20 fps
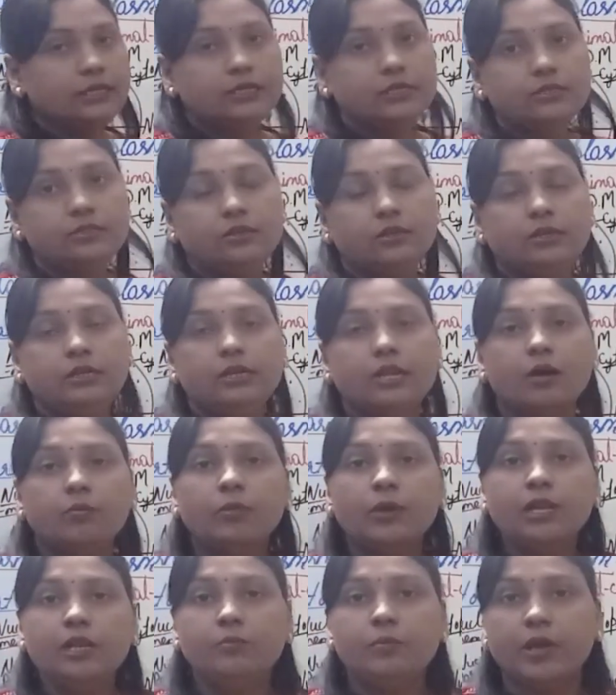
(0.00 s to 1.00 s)
is the
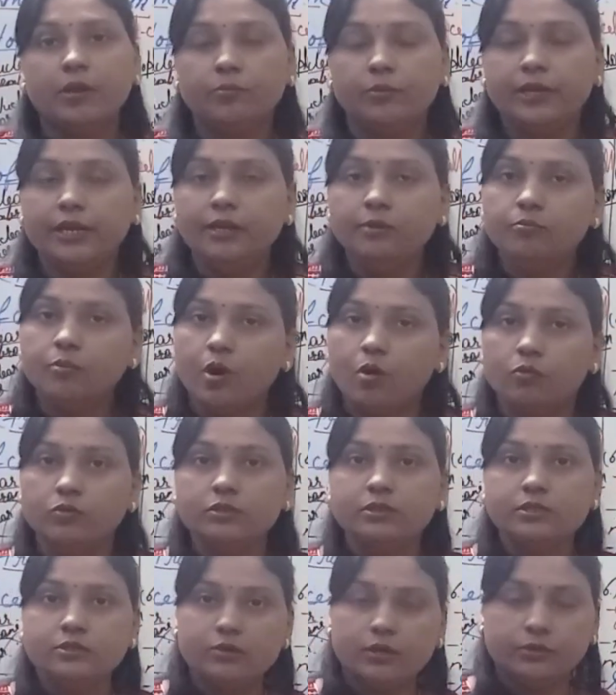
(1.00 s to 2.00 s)
double membrane
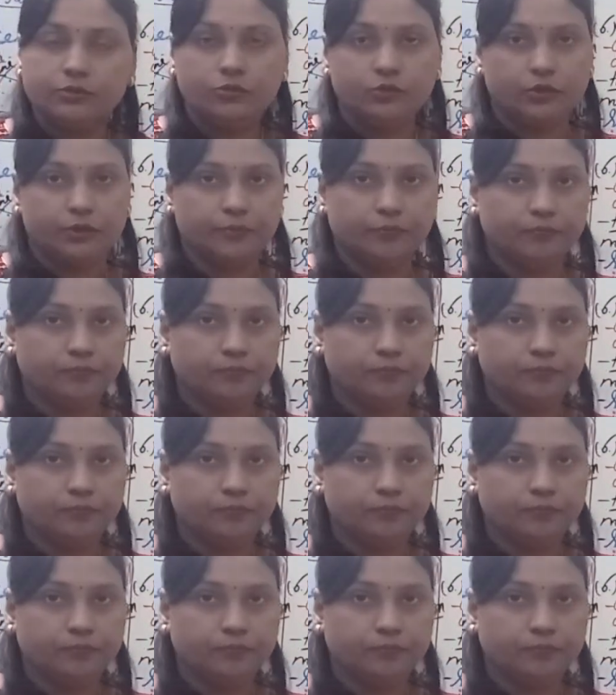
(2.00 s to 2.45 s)
bound structure.